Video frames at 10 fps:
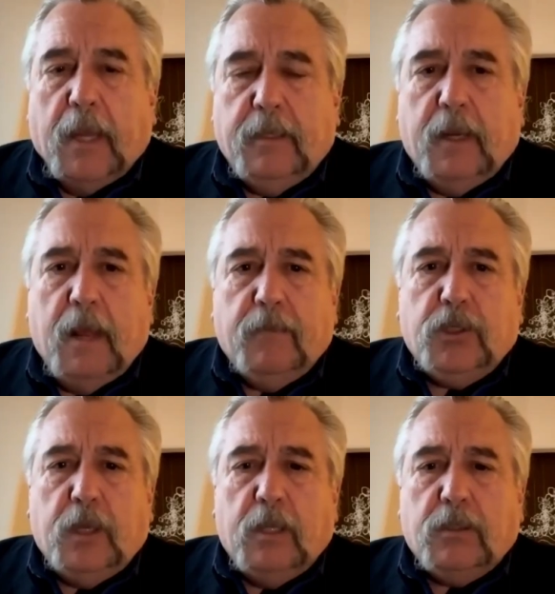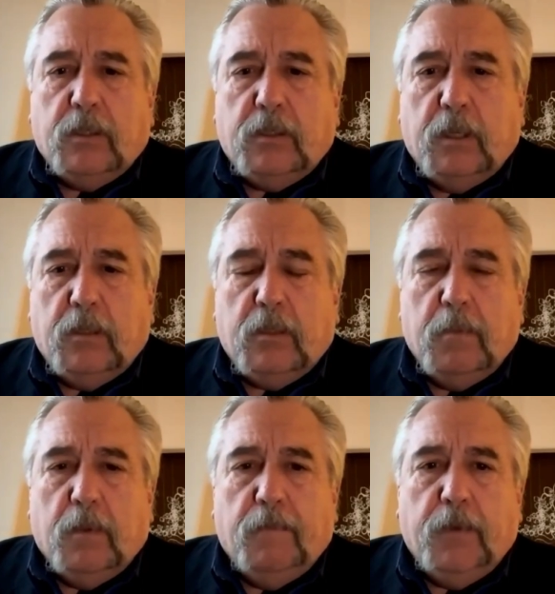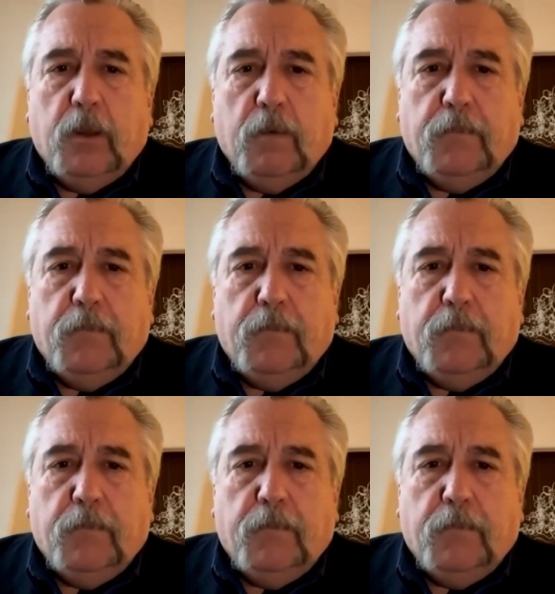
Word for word: did have a chance to see some of the video